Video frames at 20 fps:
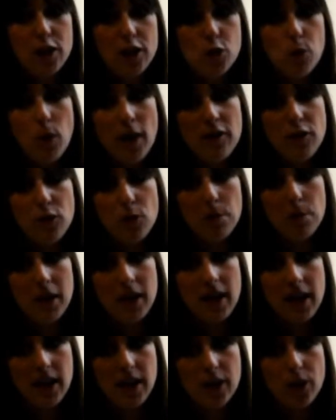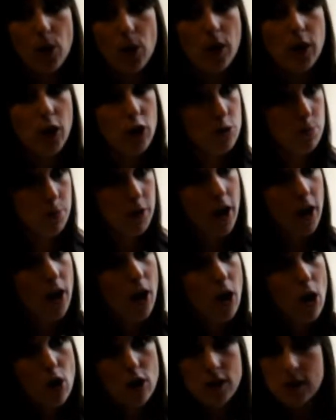So whether it be, you know, an
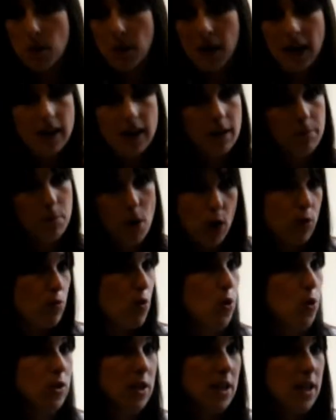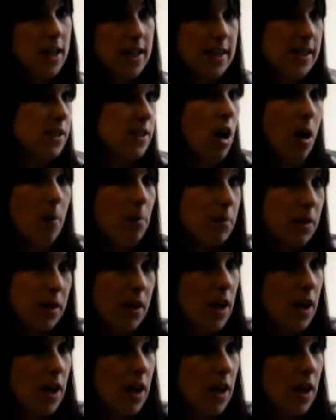entrepreneur or someone like Mark Roden and EasyTop